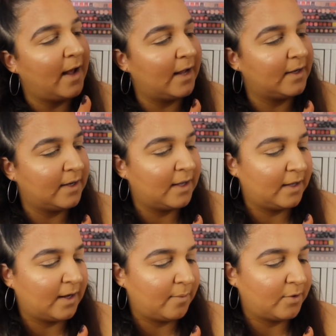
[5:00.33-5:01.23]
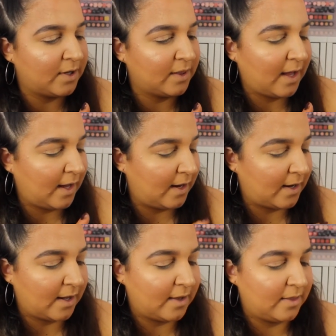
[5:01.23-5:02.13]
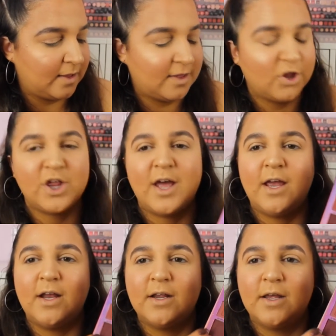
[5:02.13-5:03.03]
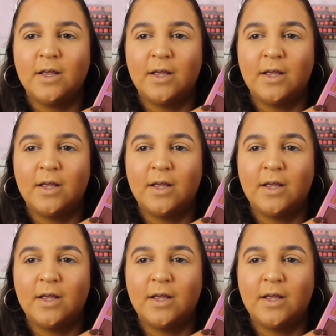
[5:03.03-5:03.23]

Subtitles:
and then I'm going to take this shade